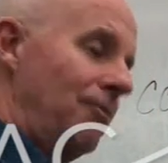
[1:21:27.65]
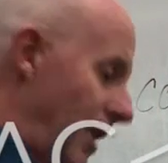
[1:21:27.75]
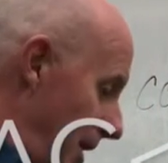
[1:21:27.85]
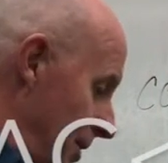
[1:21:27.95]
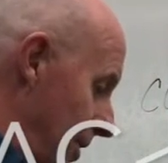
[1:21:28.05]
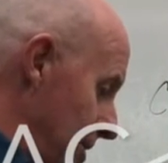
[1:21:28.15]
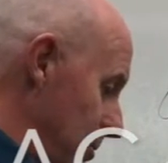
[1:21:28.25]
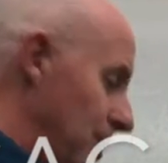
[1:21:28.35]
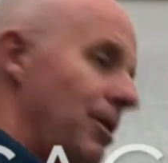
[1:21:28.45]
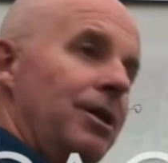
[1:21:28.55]
value has to
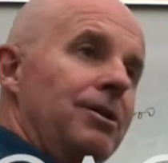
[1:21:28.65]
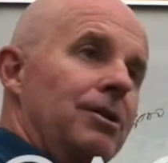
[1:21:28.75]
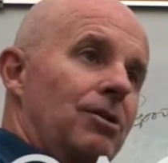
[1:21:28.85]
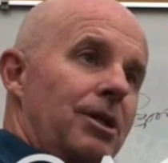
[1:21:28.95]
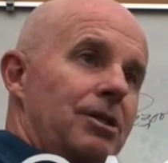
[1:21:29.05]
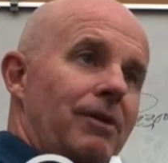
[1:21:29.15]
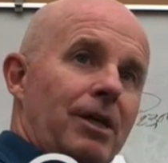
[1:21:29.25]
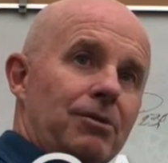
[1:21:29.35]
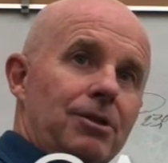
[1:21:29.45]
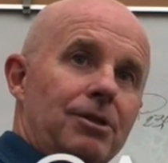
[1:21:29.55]
be greater than the cost of
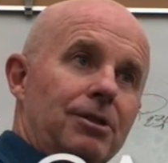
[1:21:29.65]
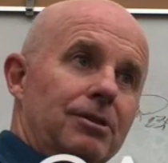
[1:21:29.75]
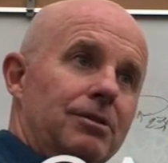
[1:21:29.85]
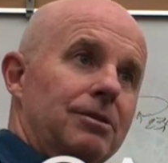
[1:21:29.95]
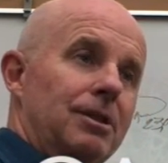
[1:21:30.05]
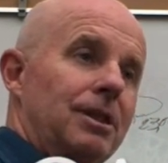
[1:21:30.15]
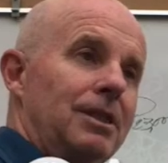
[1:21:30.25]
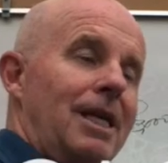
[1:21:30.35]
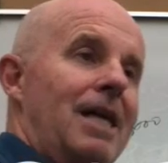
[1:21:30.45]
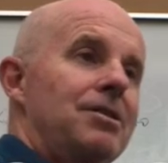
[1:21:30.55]
acquisition.
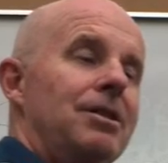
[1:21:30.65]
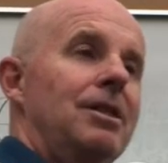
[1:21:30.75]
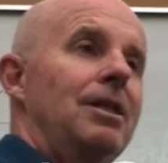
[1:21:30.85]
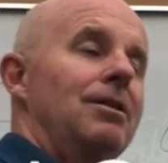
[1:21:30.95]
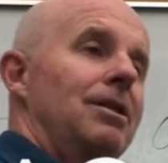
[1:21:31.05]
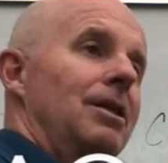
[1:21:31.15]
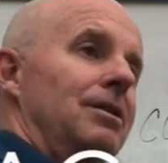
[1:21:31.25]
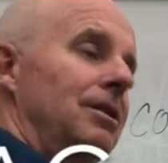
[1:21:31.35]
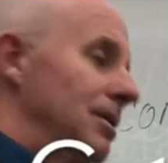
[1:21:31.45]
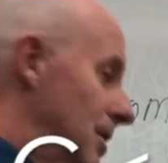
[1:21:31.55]
That's the key thing
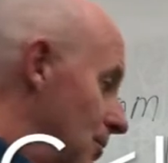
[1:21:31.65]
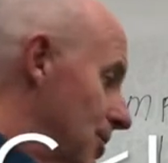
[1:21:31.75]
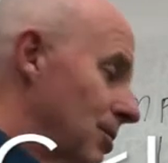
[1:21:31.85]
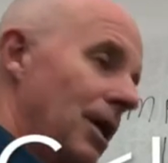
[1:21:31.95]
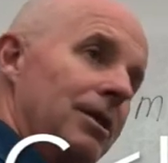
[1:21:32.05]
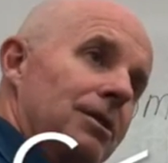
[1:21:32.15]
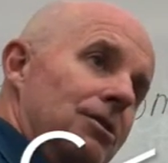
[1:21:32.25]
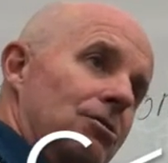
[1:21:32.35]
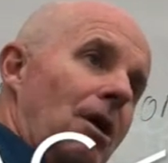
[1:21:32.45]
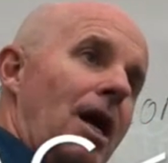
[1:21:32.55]
that we're trying to
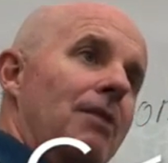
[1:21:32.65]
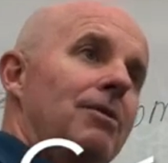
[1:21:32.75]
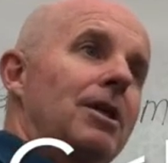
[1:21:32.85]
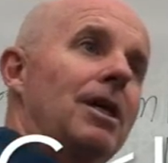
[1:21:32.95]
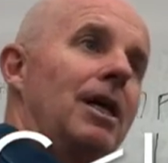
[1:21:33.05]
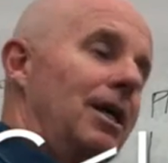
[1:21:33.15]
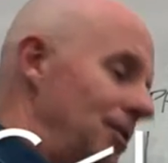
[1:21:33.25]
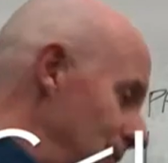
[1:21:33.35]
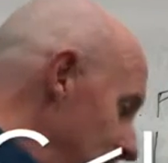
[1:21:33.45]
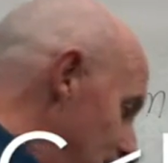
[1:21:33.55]
drive in
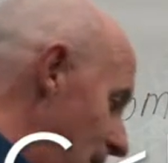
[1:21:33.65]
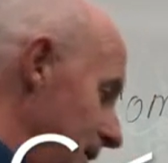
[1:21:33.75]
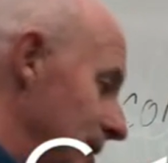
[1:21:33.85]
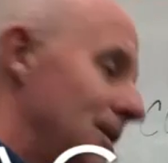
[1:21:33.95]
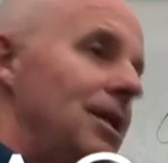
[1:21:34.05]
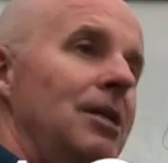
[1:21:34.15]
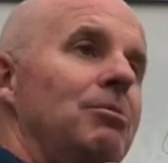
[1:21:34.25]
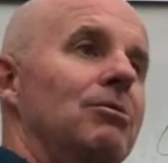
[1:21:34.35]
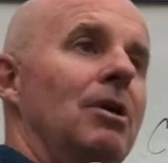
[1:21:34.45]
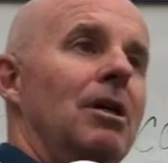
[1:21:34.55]
this get,
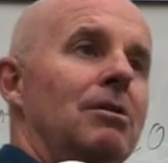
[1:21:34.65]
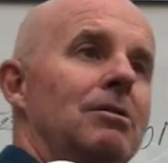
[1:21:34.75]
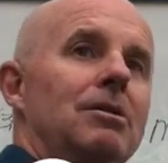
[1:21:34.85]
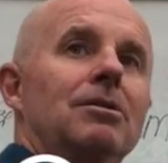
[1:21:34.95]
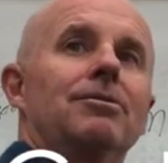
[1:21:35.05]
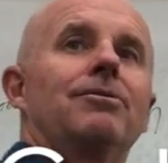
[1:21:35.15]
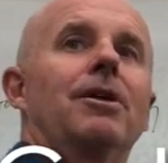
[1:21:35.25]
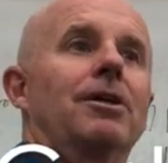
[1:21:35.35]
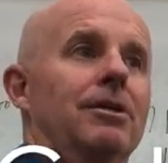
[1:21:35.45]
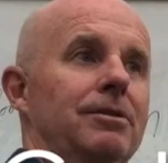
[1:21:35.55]
keep, grow
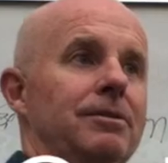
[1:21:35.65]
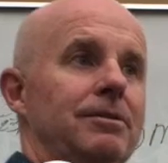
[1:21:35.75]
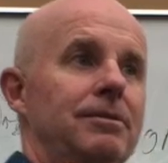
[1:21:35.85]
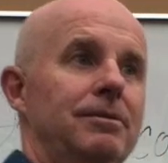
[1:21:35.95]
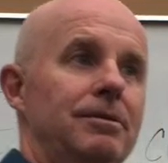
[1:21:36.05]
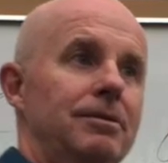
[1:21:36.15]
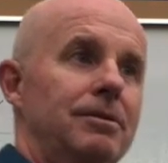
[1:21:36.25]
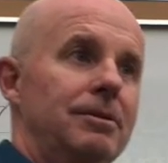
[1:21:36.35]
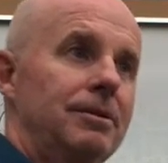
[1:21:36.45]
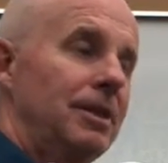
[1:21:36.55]
funnel.
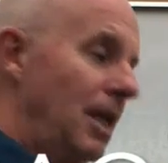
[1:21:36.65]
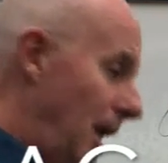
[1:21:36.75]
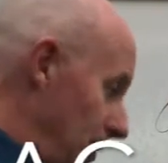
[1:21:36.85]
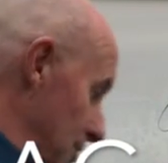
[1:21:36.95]
And you're